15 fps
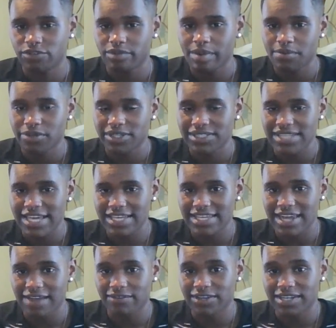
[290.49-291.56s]
to remember to take
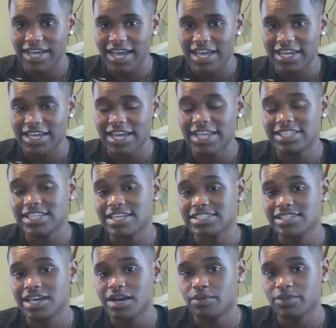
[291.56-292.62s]
it every day. It
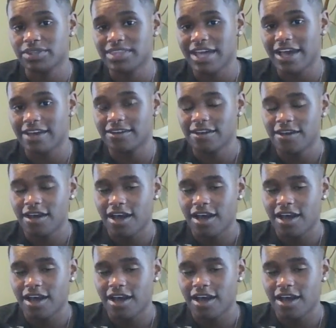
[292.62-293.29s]
does come with that